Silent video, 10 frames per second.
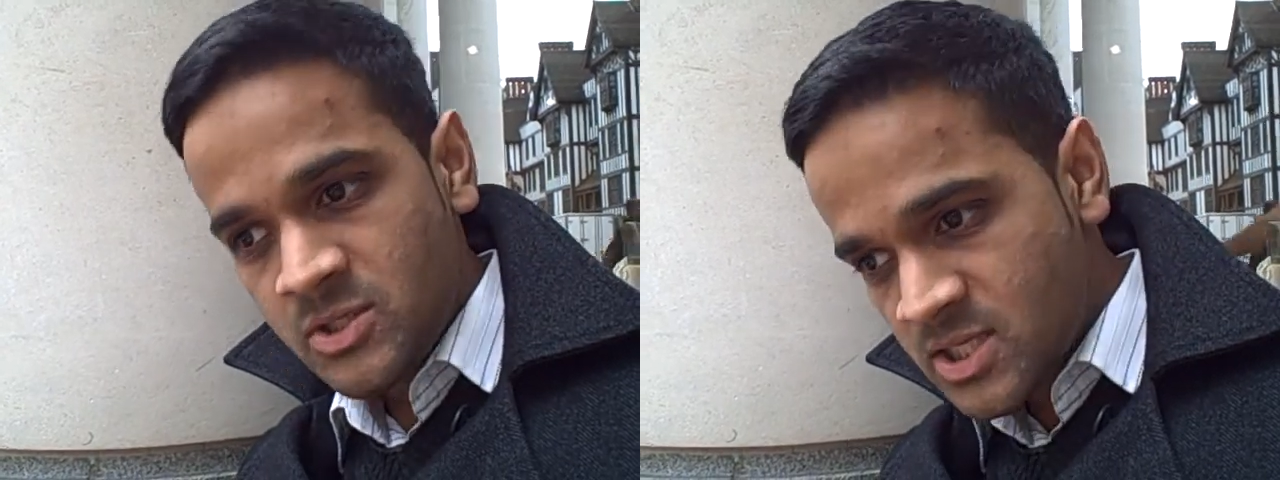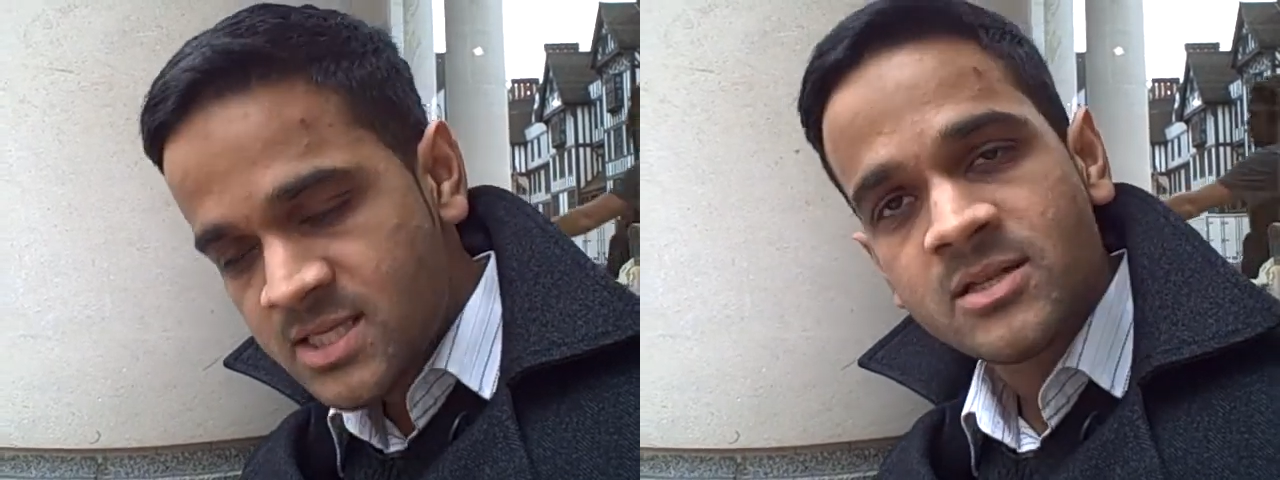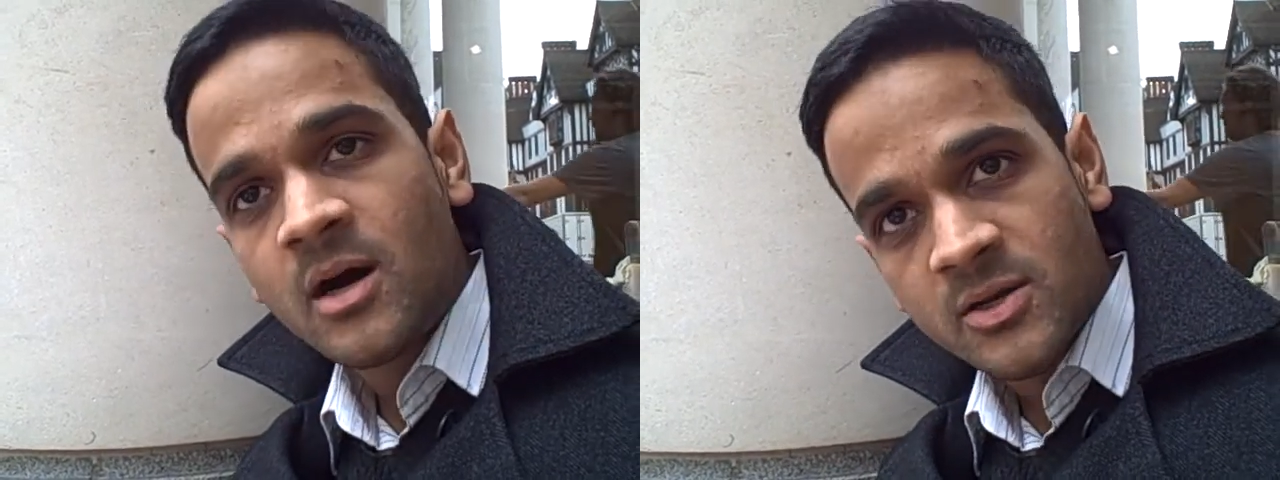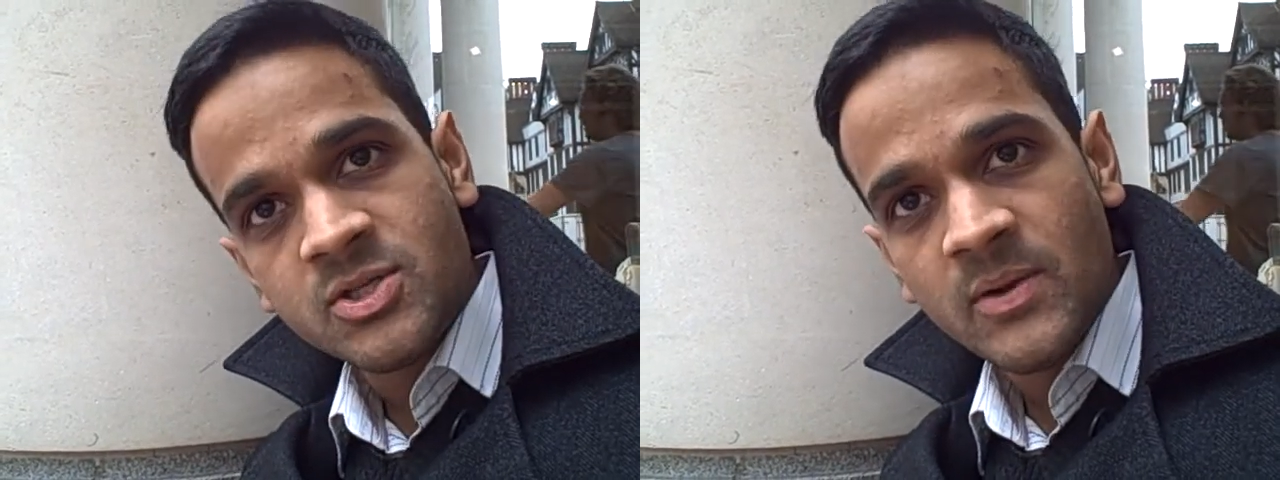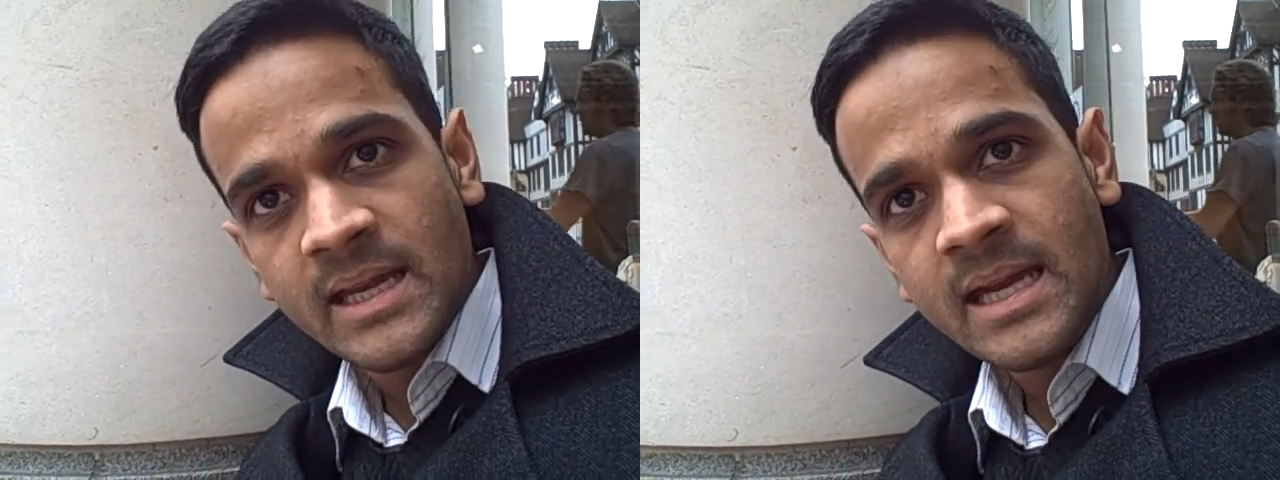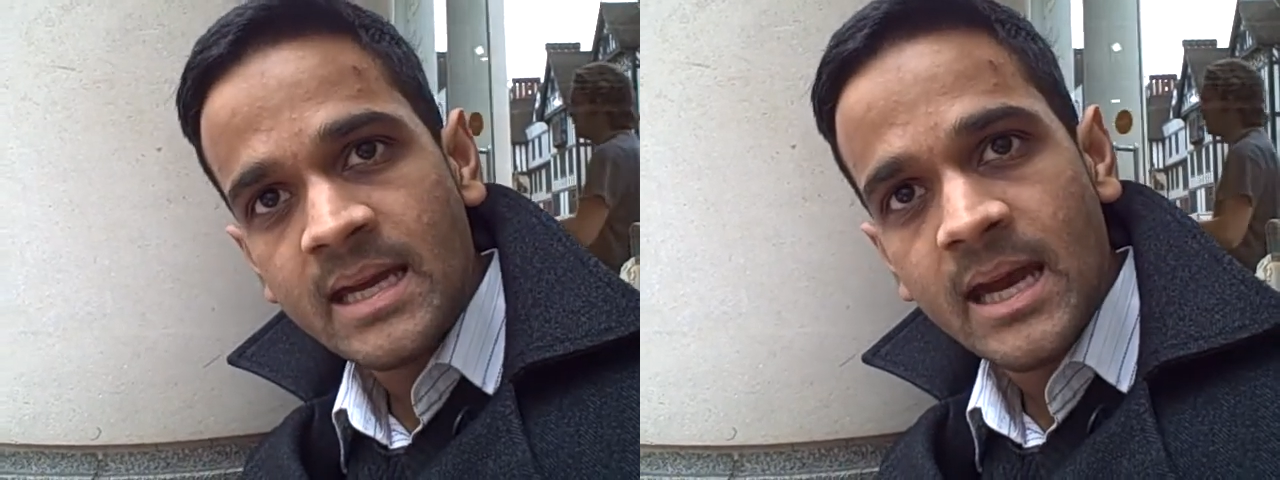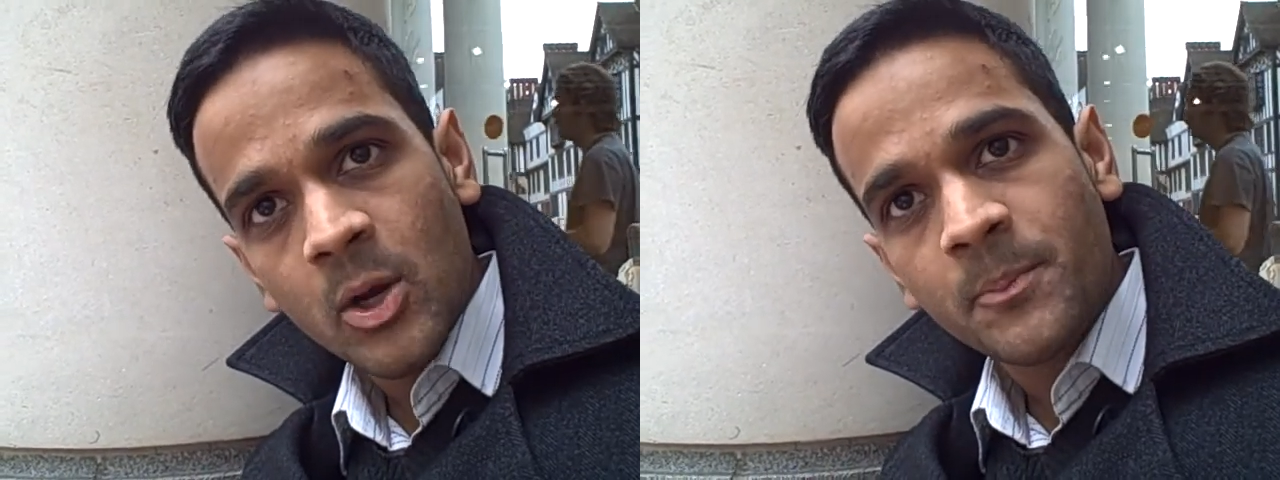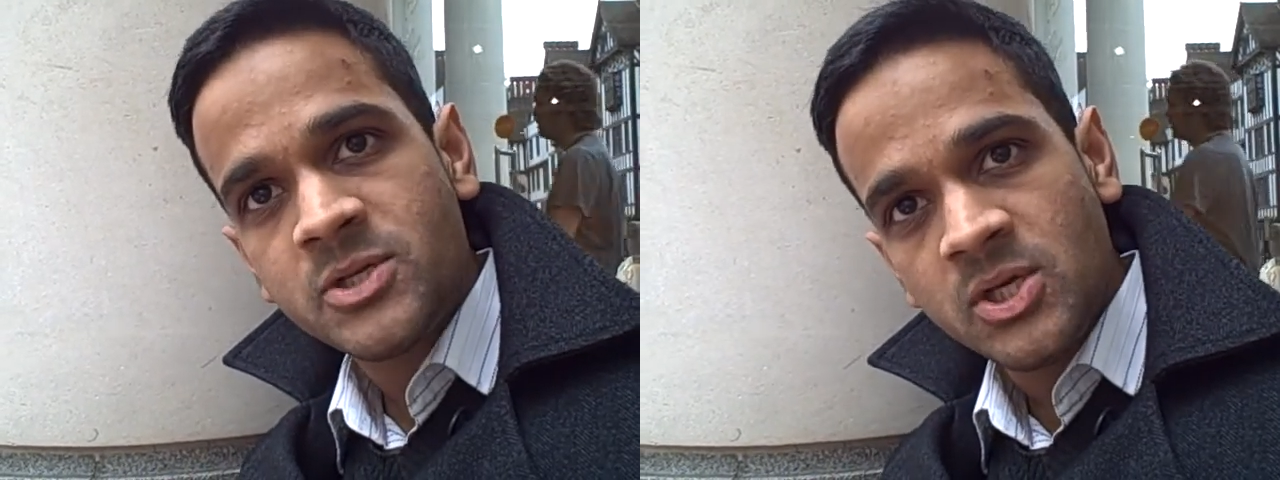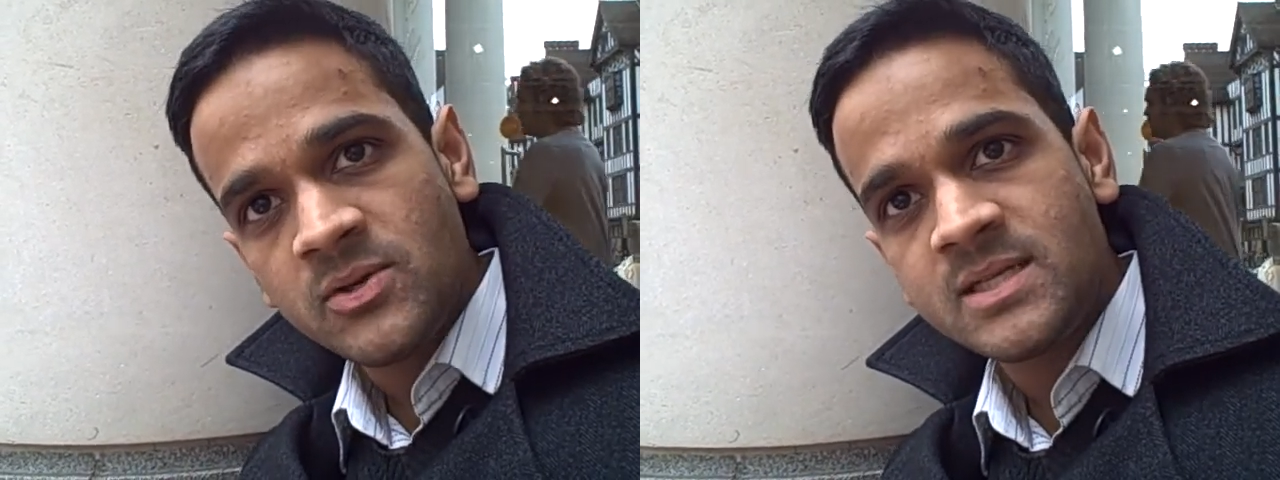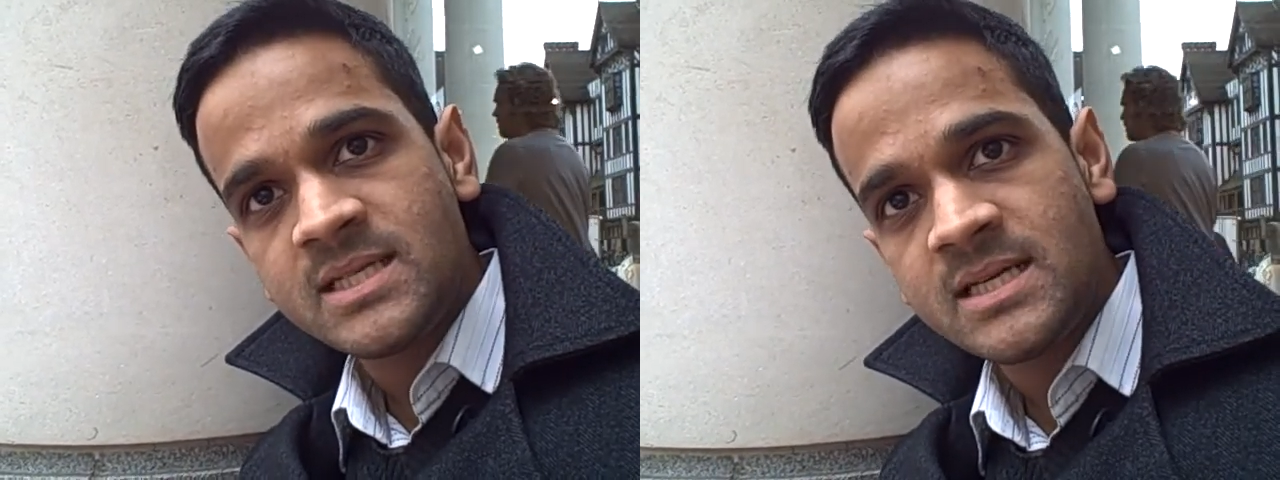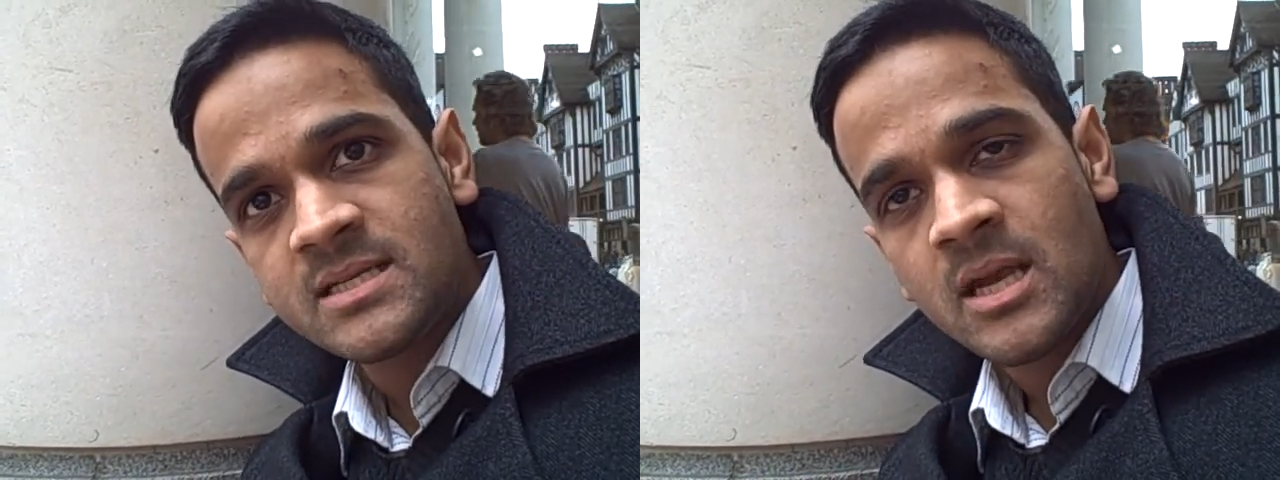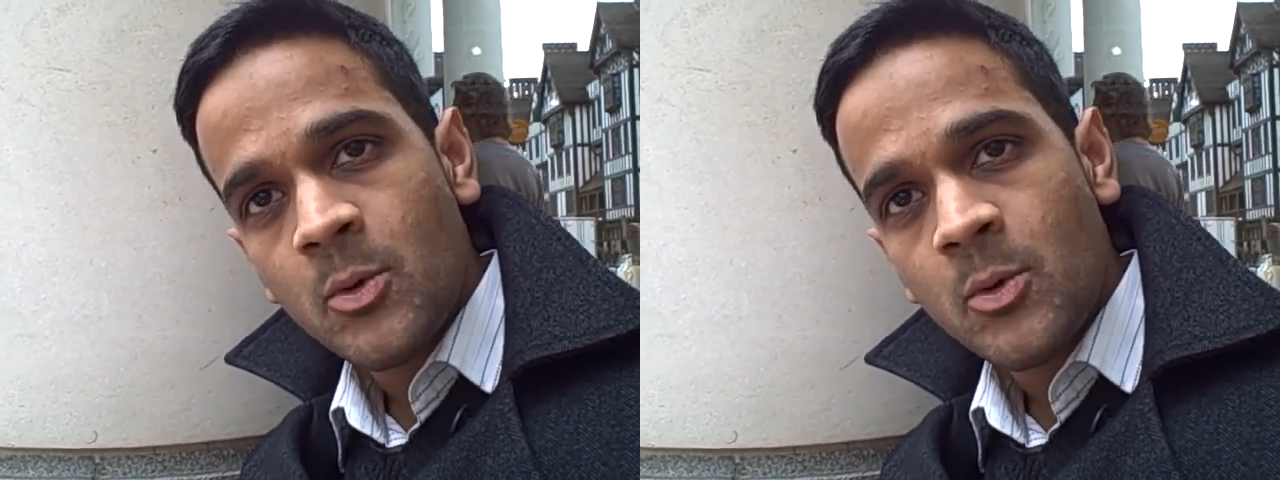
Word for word: just start doing it and opportunities